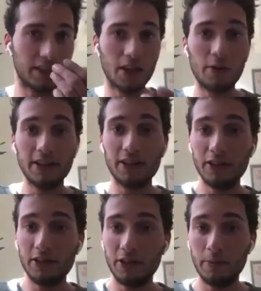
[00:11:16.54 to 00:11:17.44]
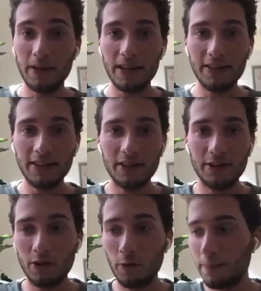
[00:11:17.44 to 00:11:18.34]
going to YouTube and having to
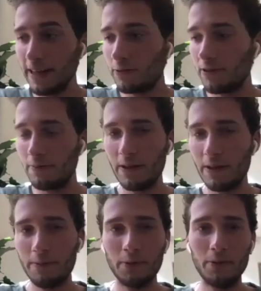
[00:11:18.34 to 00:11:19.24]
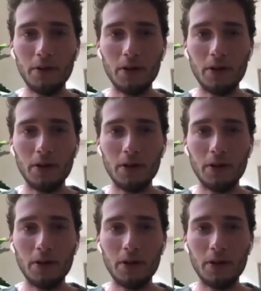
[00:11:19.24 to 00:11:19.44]
compete with people